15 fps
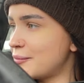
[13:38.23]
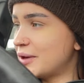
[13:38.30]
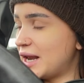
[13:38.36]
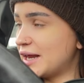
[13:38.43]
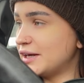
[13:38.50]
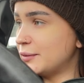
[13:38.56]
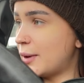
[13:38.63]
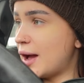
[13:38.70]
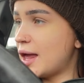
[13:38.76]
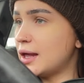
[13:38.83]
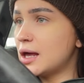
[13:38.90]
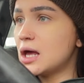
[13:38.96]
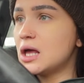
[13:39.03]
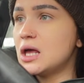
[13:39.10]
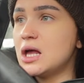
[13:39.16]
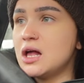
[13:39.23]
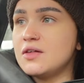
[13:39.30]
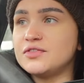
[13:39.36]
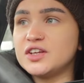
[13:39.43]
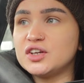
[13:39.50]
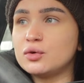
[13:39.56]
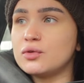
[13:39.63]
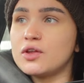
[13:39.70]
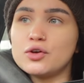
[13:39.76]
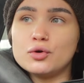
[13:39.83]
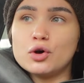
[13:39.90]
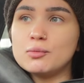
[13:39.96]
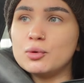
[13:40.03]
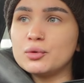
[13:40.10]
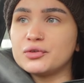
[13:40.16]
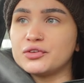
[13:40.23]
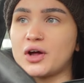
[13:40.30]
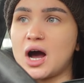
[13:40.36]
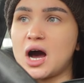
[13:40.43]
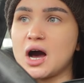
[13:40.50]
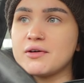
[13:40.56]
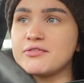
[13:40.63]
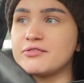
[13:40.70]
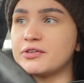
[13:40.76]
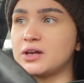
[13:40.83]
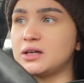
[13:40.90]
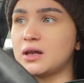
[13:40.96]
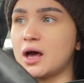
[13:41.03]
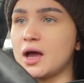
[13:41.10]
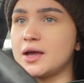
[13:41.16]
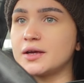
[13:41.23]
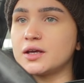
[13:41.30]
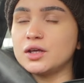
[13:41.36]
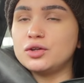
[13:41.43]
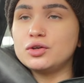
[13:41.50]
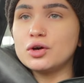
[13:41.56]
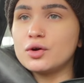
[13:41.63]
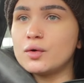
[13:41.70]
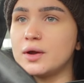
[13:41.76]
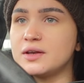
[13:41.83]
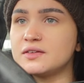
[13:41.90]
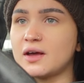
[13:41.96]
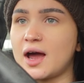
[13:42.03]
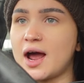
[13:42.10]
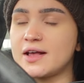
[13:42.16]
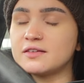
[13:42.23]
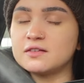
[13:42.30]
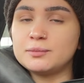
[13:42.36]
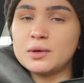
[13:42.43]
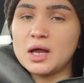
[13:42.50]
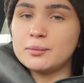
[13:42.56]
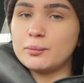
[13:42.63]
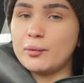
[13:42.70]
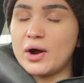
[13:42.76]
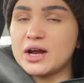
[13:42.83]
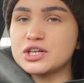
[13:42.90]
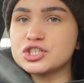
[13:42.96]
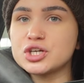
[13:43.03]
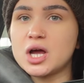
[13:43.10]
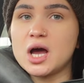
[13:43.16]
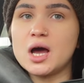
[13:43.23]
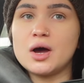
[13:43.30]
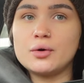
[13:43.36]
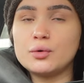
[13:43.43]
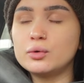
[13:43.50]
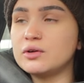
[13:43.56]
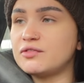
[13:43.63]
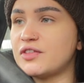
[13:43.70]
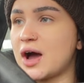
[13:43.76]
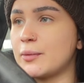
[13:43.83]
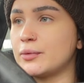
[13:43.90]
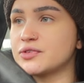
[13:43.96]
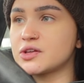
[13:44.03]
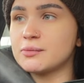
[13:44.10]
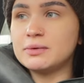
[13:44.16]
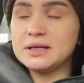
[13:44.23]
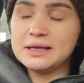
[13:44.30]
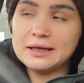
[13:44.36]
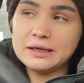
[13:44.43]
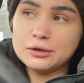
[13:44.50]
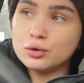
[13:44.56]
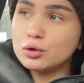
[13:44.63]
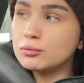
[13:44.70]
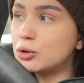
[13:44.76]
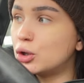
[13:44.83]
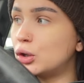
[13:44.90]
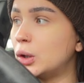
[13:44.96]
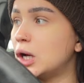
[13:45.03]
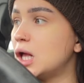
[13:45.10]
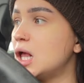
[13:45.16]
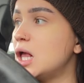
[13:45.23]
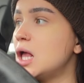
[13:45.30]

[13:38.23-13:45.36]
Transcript: But anyway, did all the normal stuff like urine tests, blood pressure, all of that was completely normal.